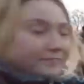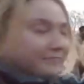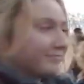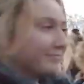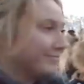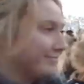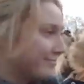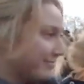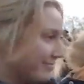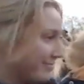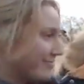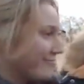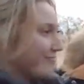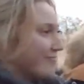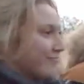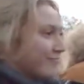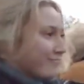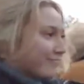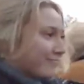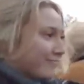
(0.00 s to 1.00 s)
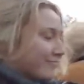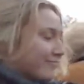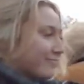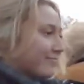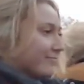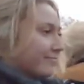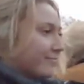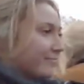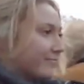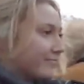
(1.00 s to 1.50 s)

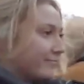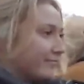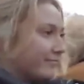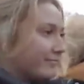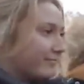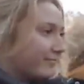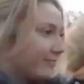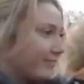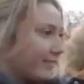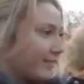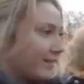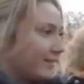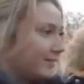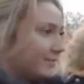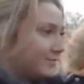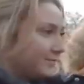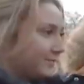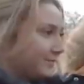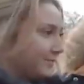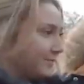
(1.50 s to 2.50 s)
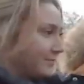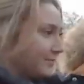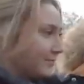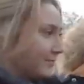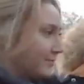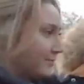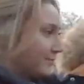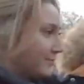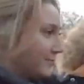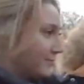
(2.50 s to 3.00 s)

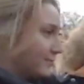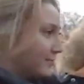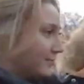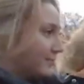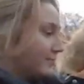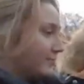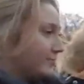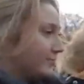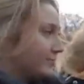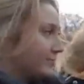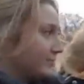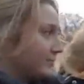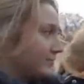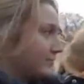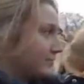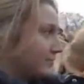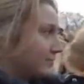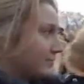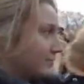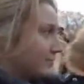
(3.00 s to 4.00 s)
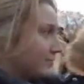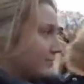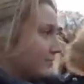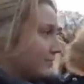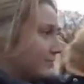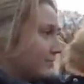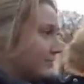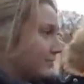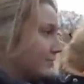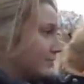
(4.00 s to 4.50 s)

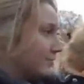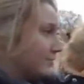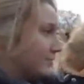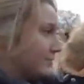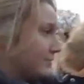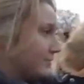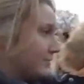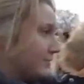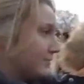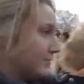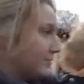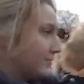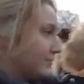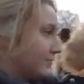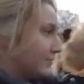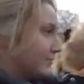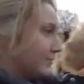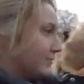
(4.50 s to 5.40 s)
(silent)